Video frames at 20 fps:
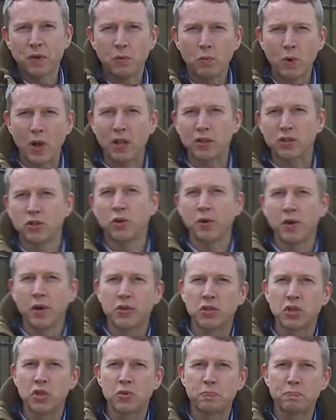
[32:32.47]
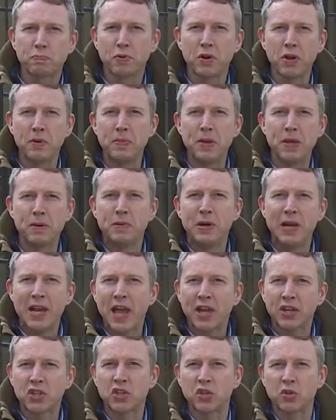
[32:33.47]
Well, Toyota's premium
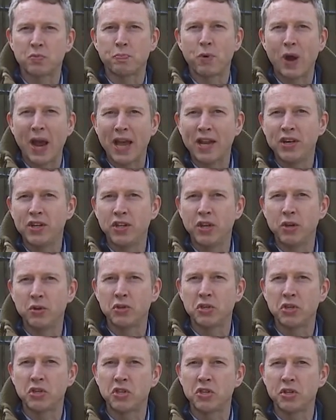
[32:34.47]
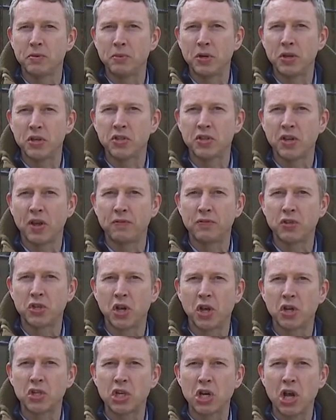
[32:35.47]
Lexus brand uses similar
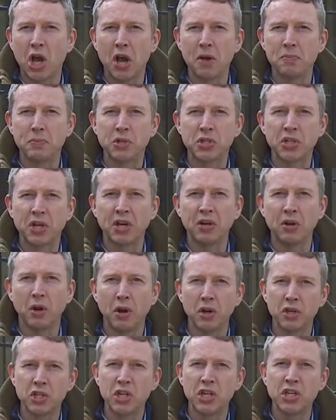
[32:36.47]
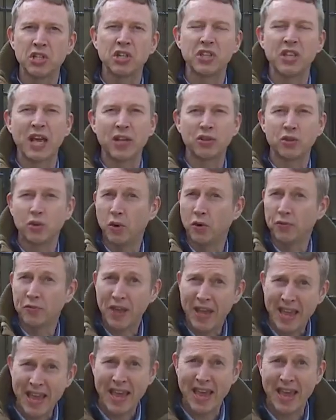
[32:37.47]
self-charging hybrid technology to that on
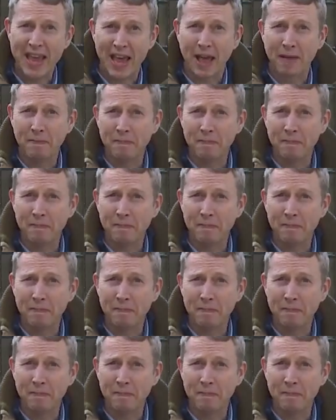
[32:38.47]
offer here.